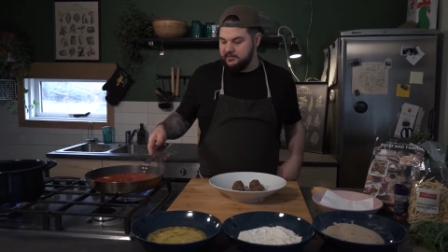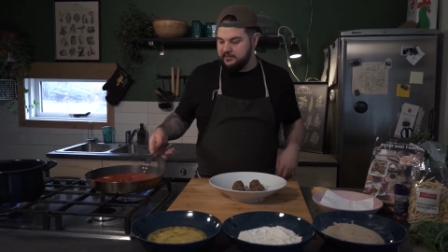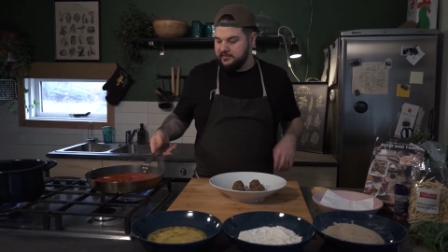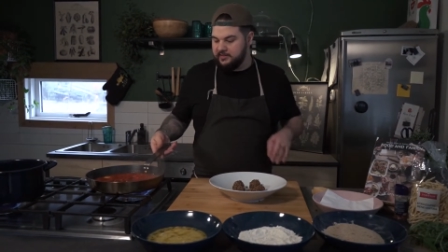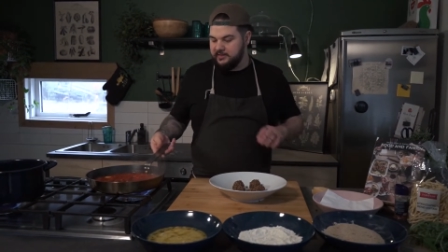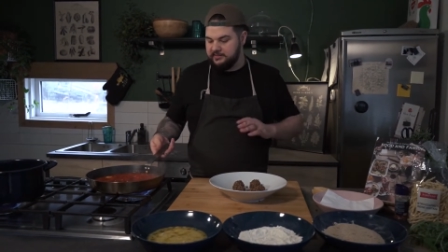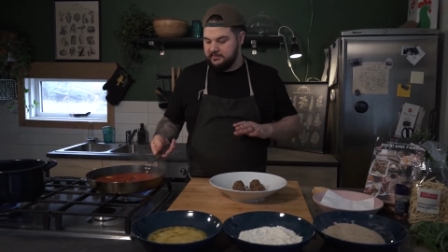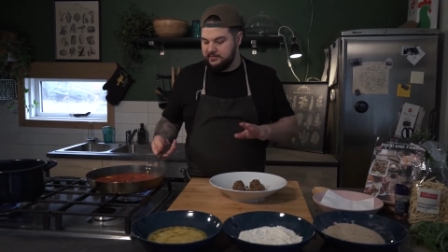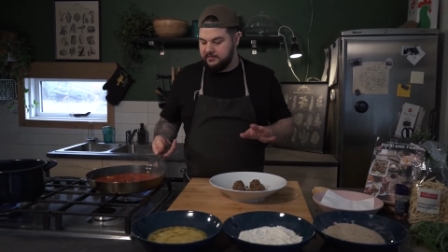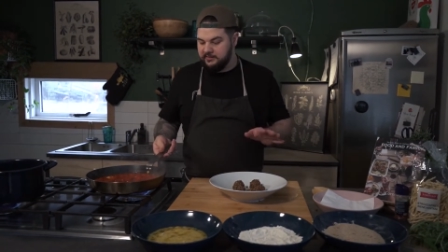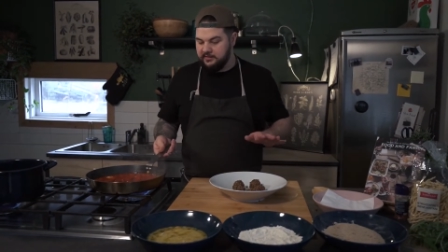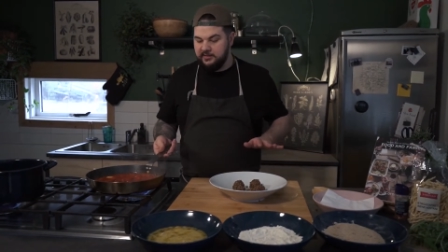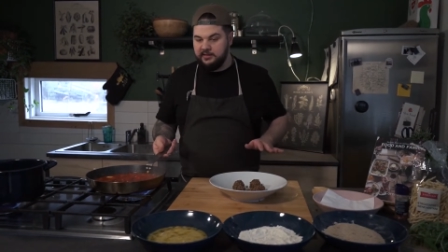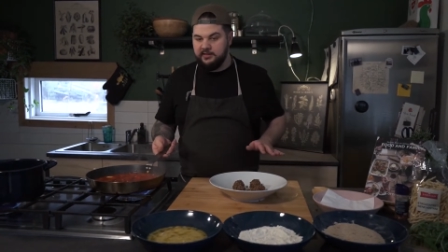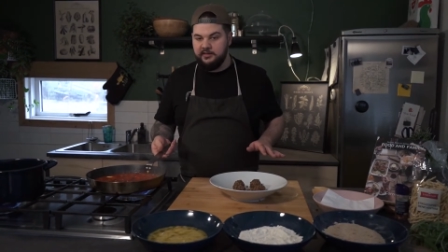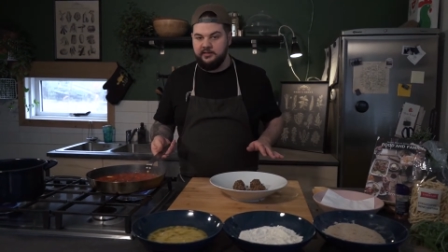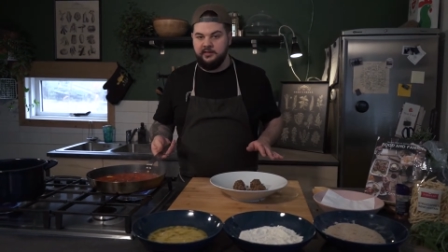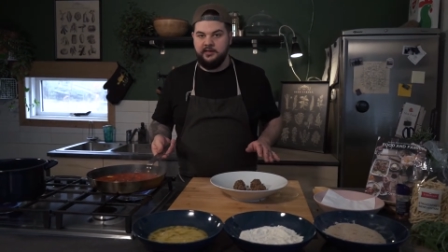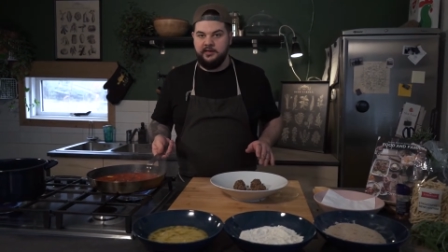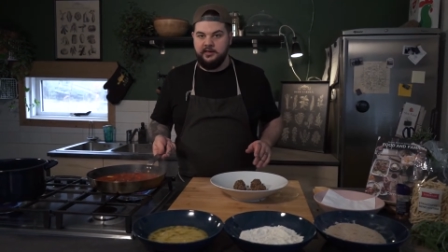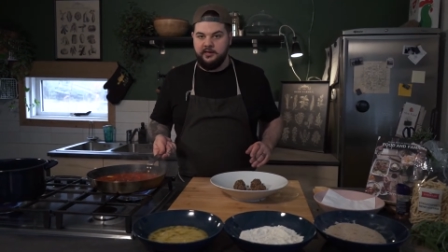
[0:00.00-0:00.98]
That's
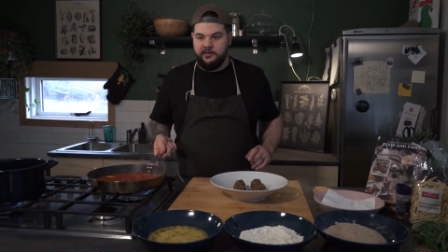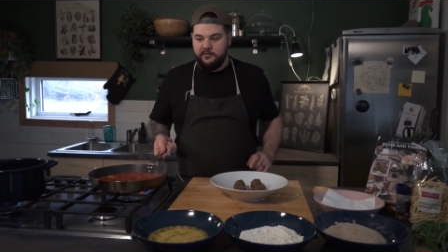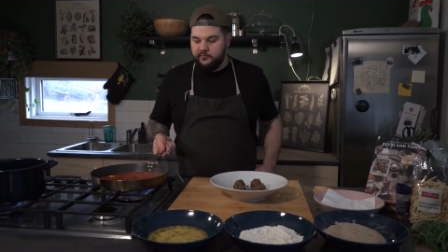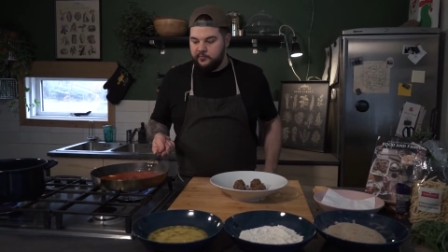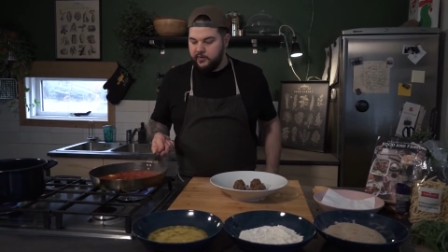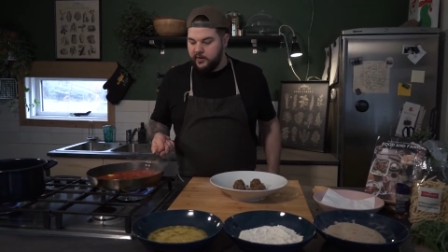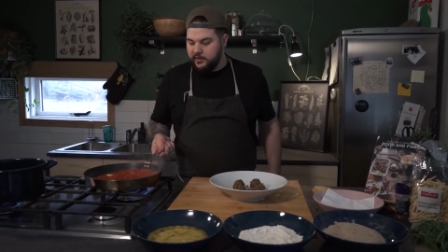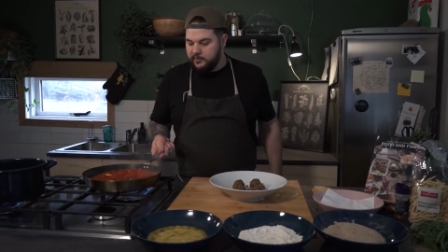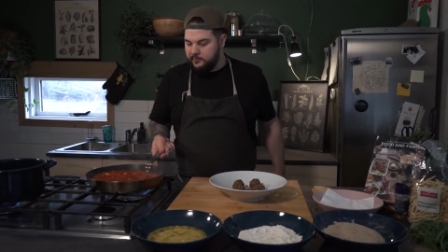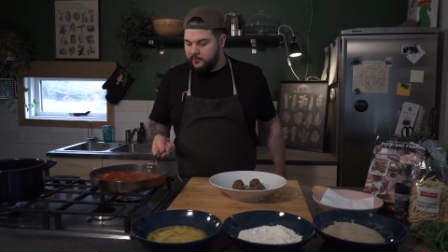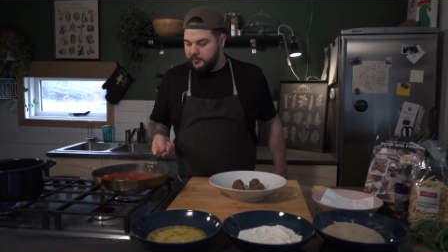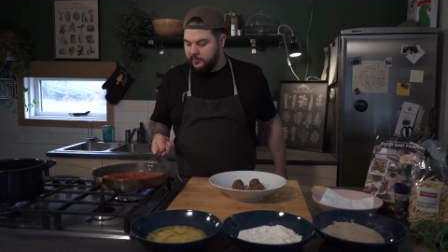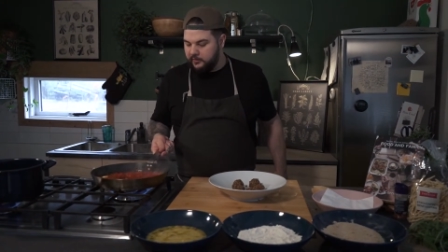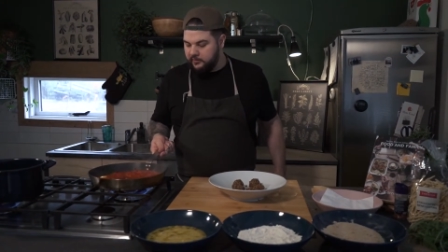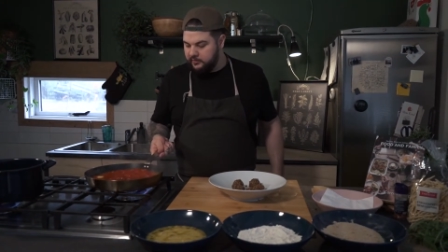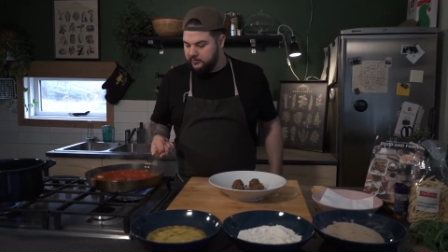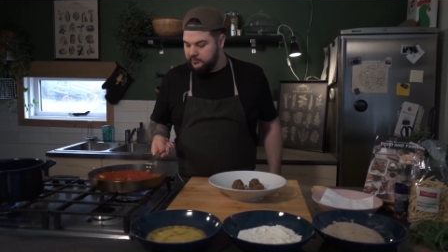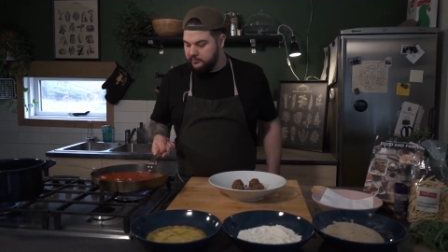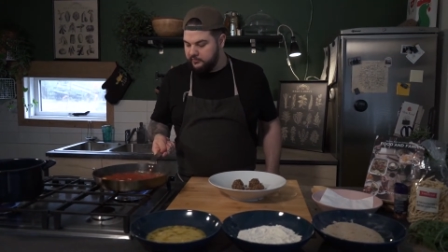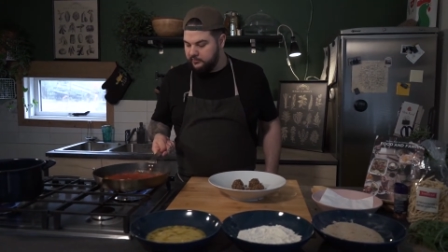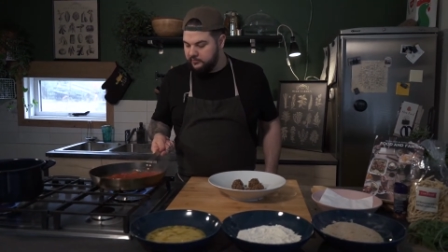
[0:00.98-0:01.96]
the right
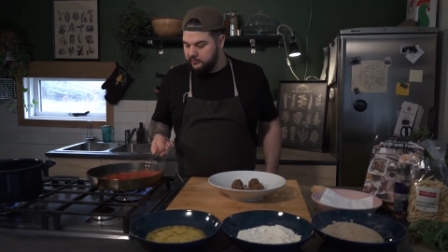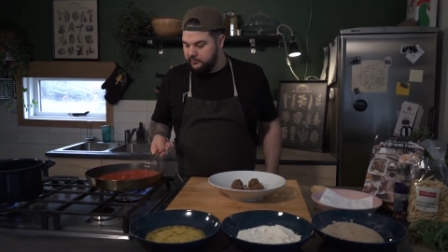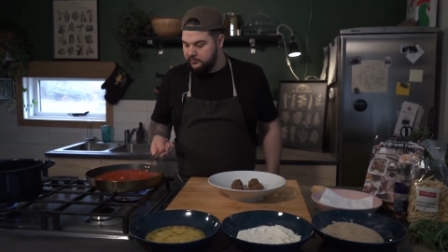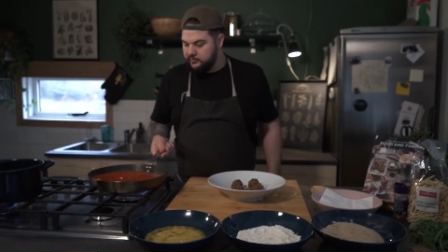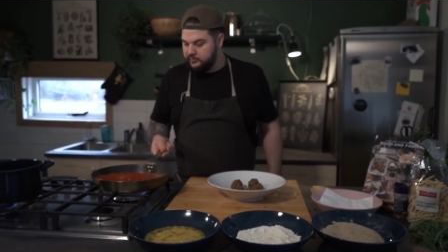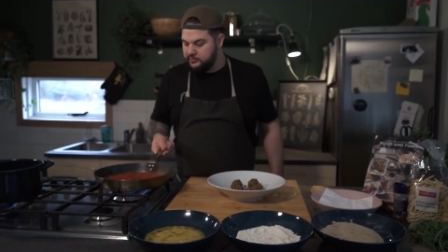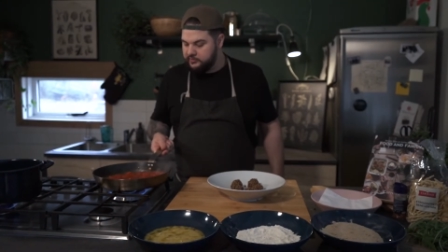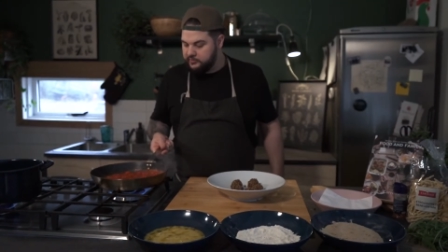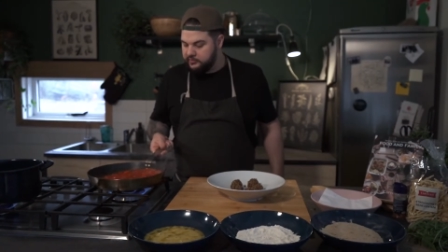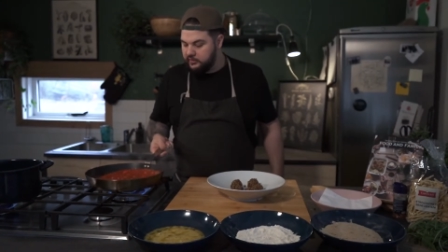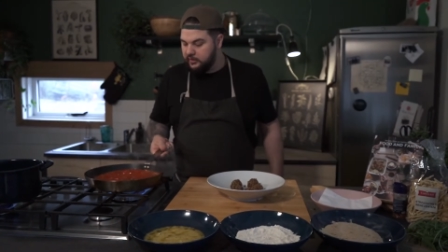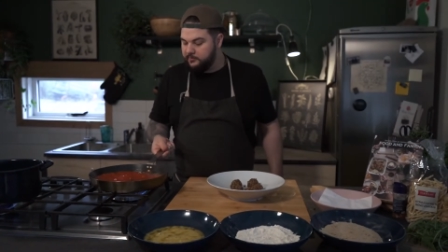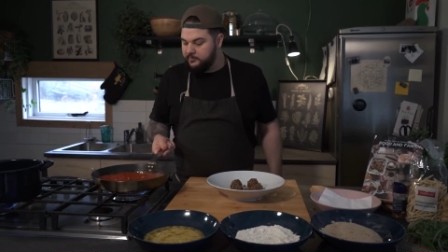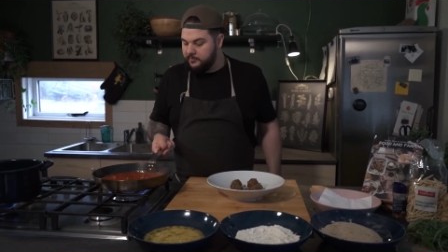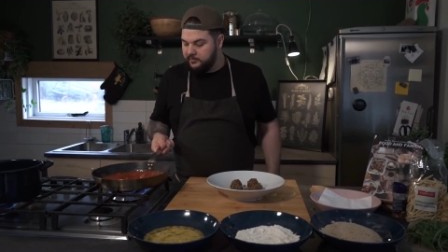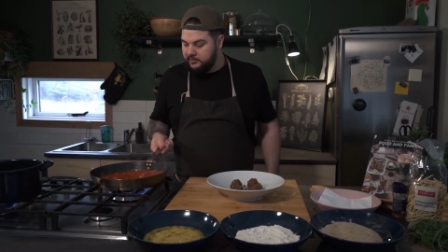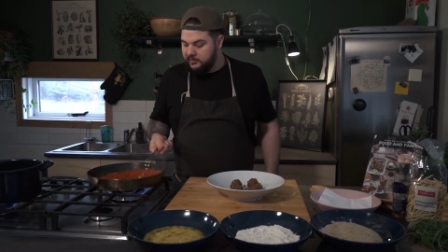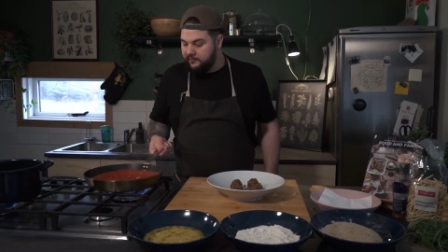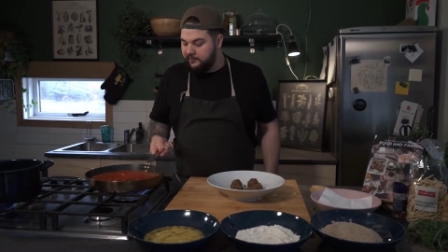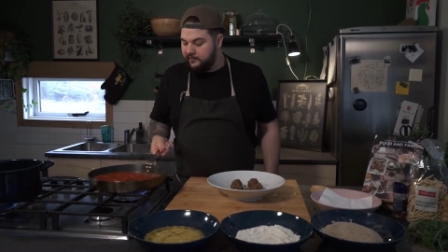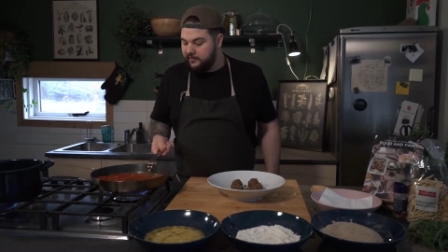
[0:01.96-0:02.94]
point to stop
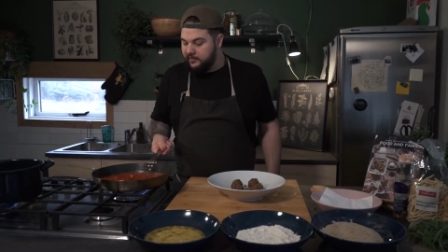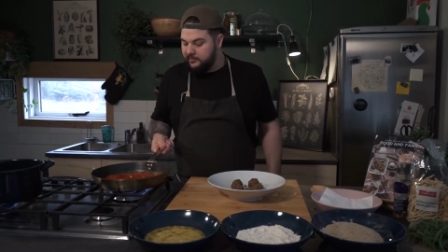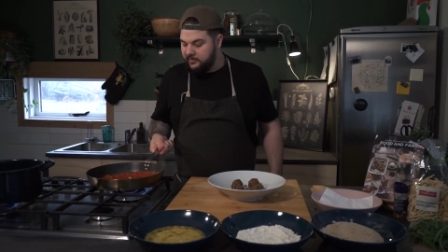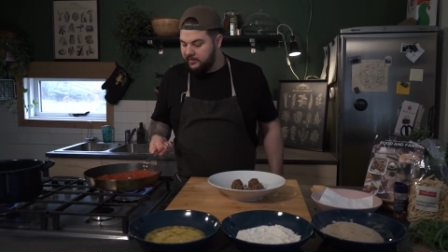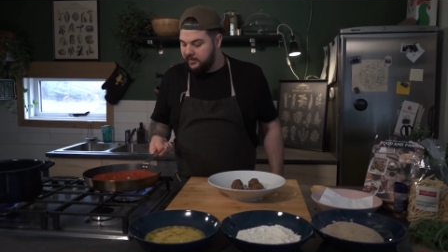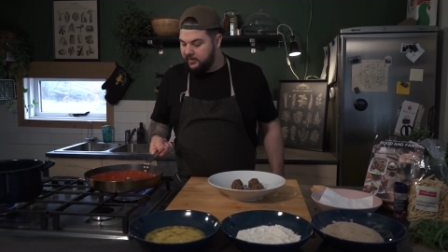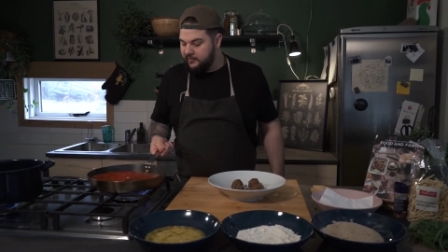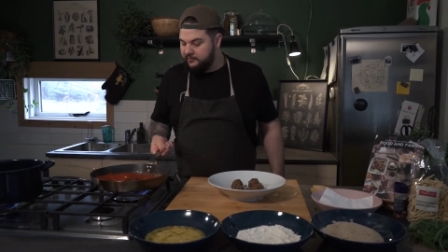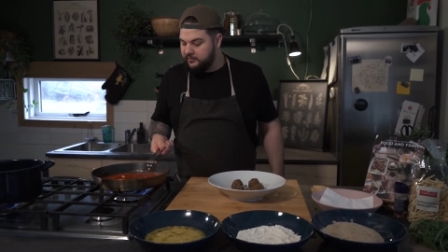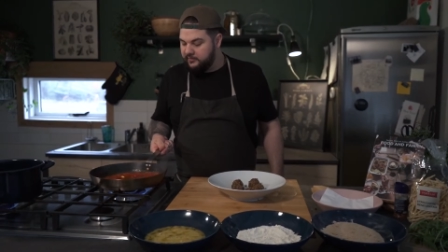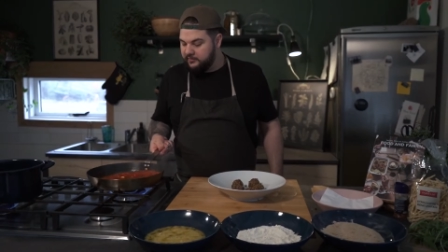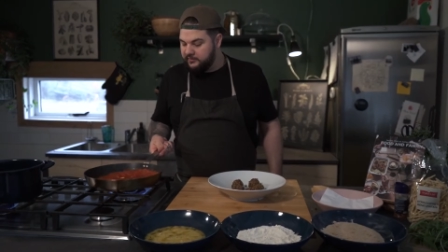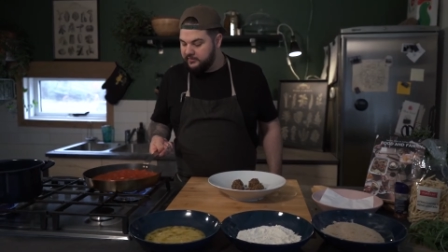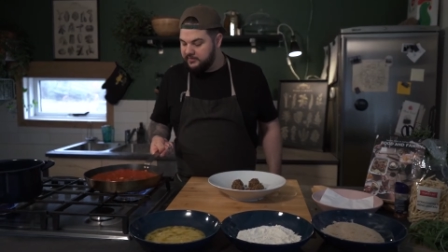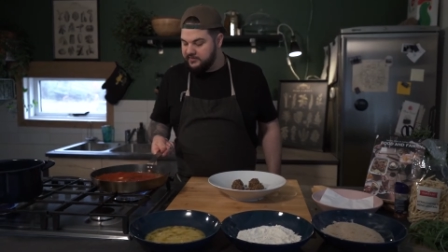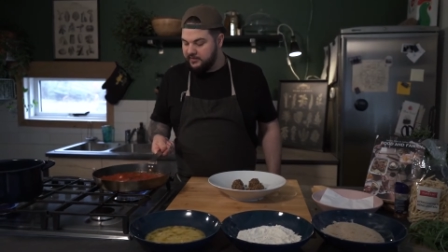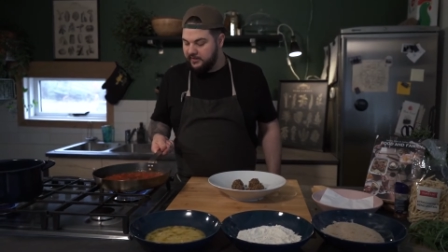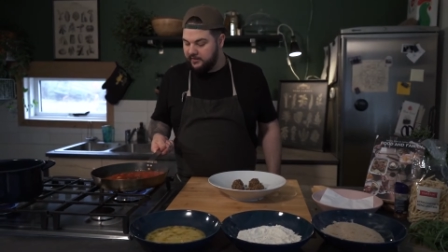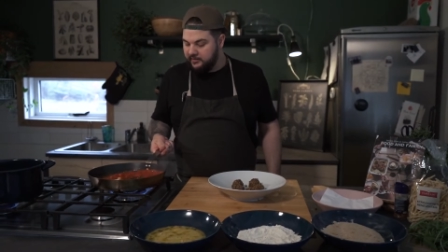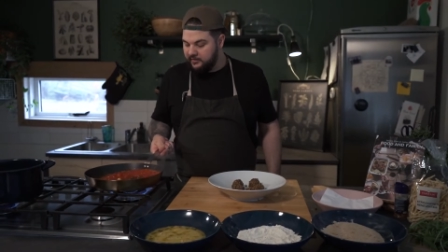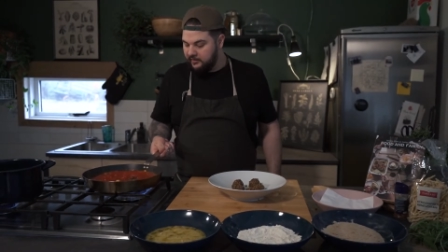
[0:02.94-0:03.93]
the flame and have it on the
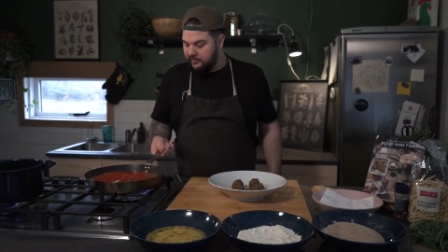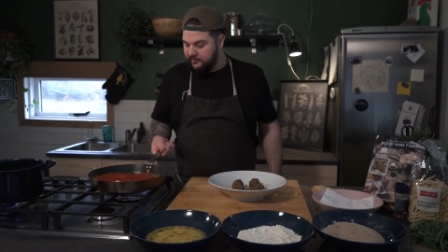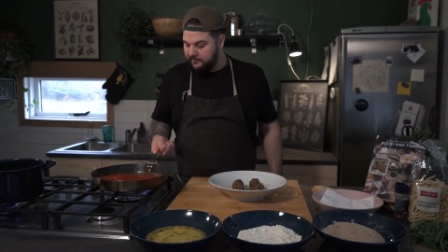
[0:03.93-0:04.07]
side.